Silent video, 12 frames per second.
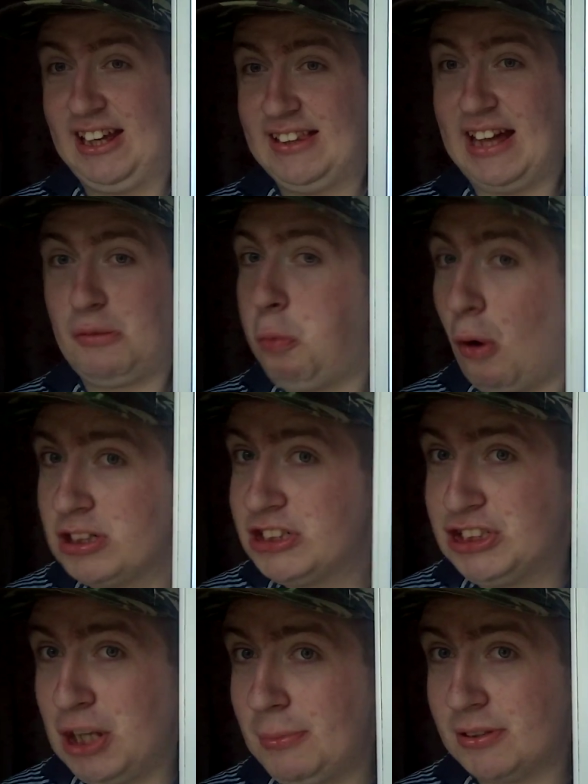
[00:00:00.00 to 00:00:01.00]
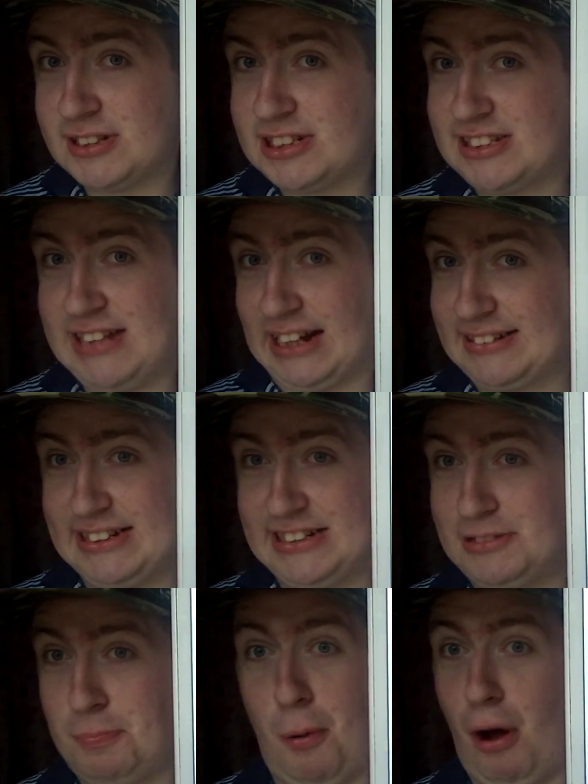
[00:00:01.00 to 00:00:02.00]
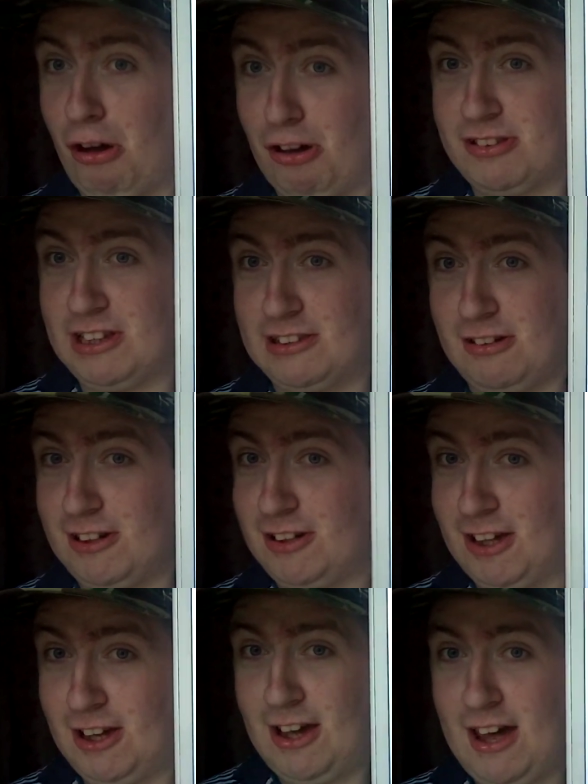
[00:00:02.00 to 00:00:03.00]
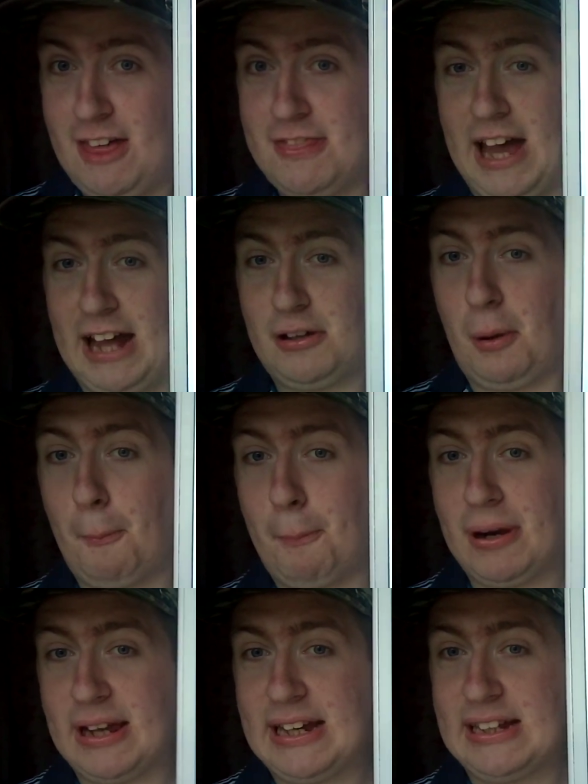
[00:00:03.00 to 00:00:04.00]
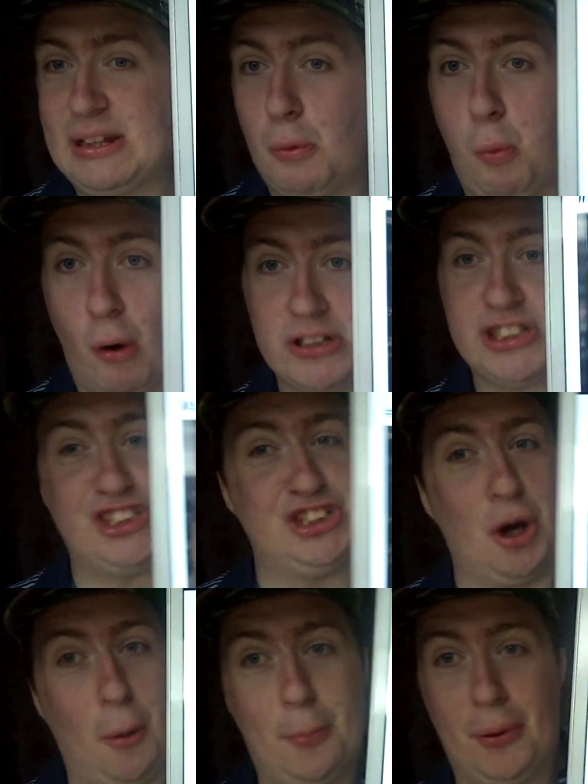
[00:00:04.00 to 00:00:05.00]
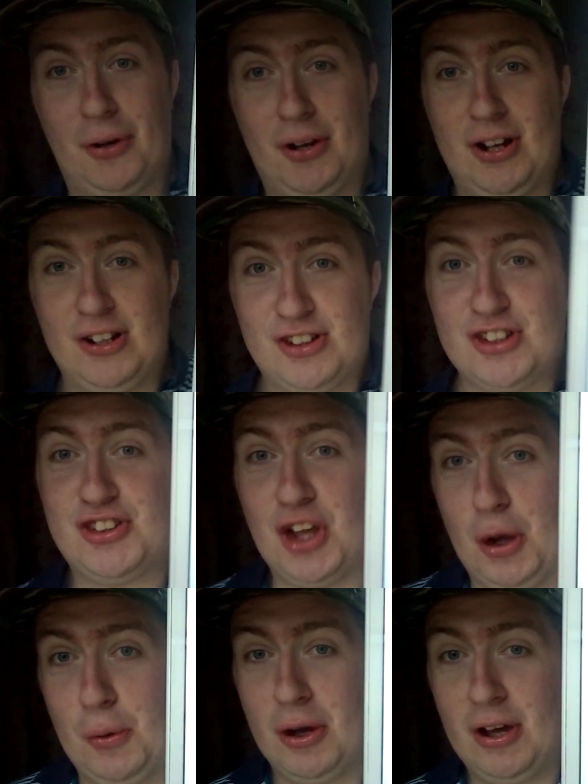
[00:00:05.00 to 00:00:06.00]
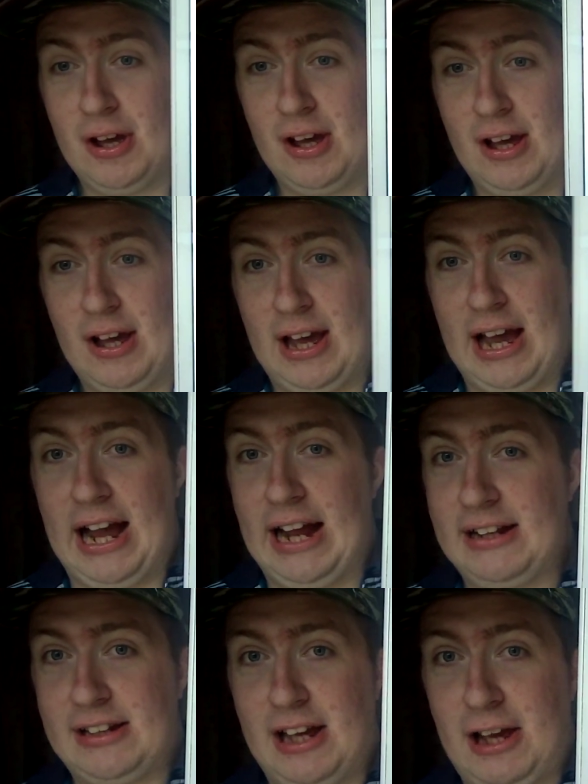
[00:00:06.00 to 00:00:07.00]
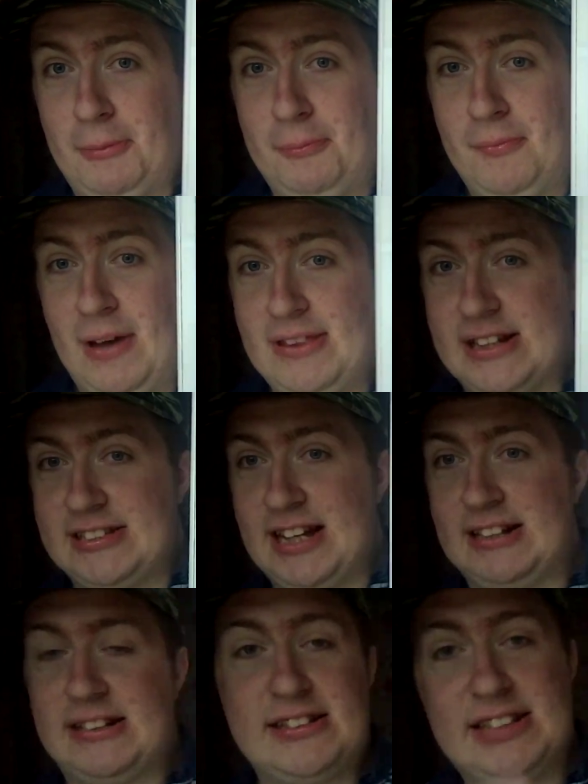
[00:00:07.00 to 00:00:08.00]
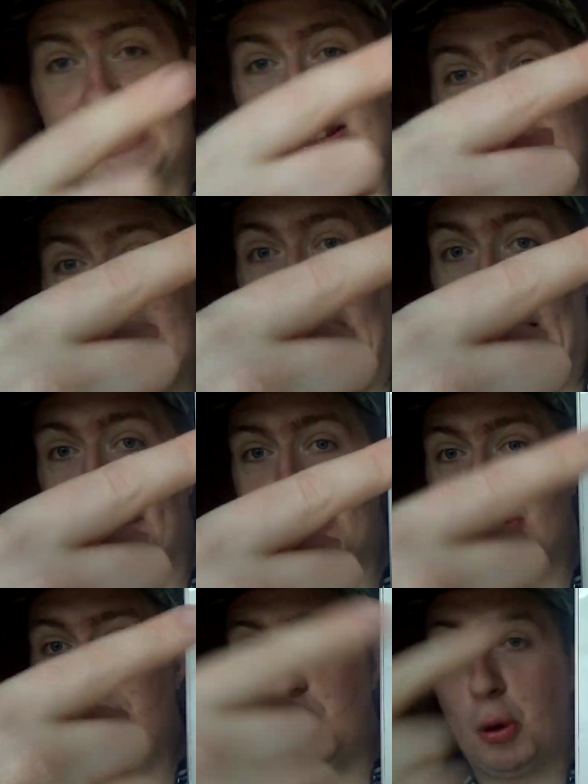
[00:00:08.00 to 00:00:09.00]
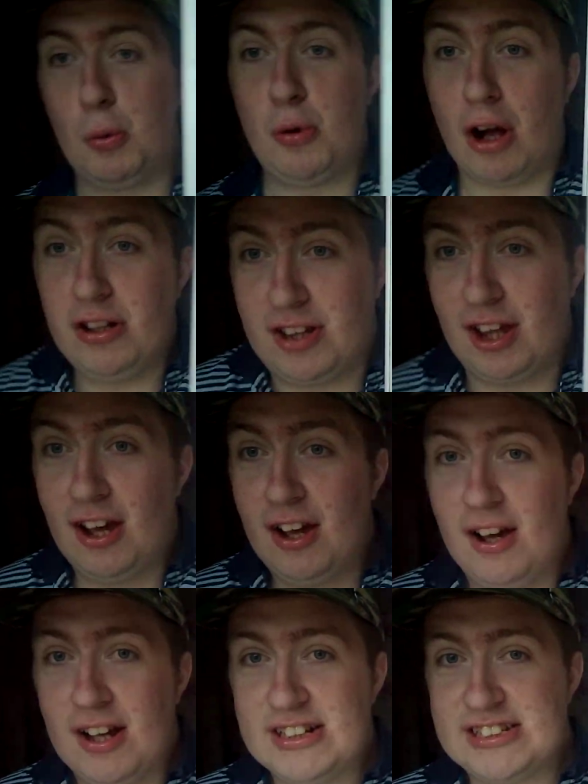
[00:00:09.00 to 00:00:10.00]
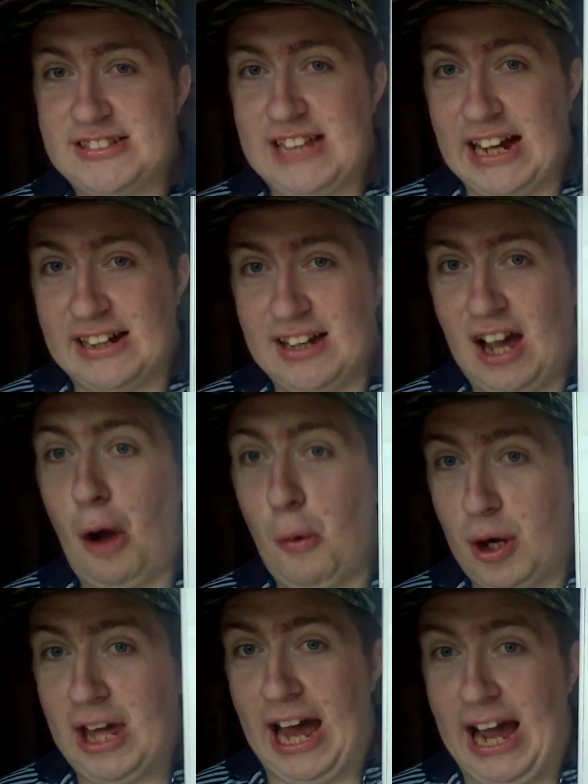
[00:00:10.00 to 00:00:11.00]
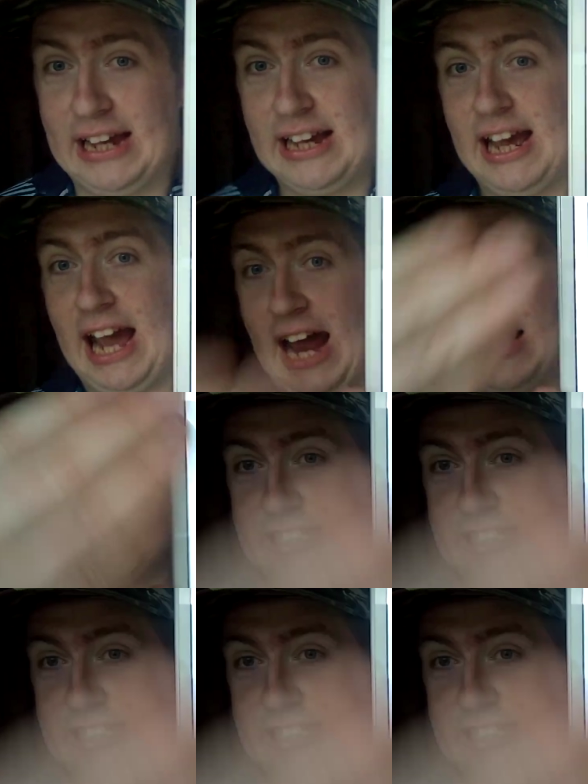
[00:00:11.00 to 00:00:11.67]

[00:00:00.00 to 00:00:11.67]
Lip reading: had one job not to stack these boxes. Like, they had completely one job to do. And they said in the caption, do not stack, okay? And they